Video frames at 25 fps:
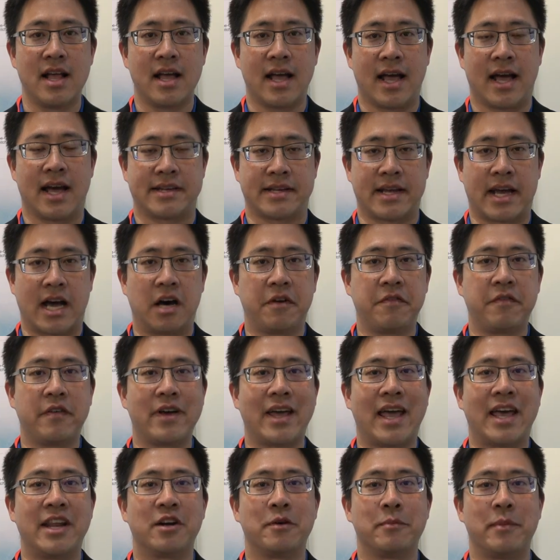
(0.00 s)
at Alpha
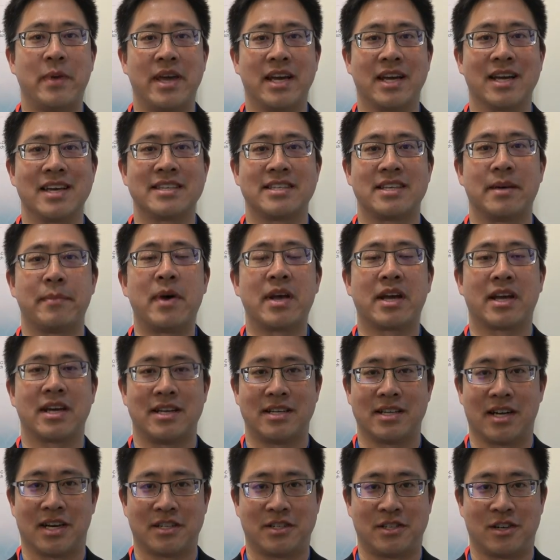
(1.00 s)
and Omega
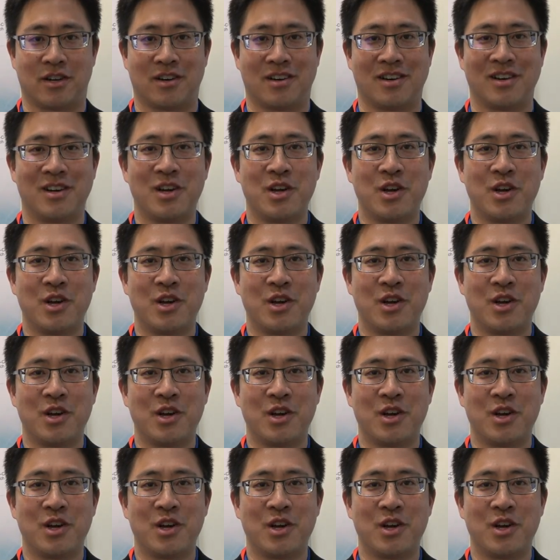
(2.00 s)
Semiconductor.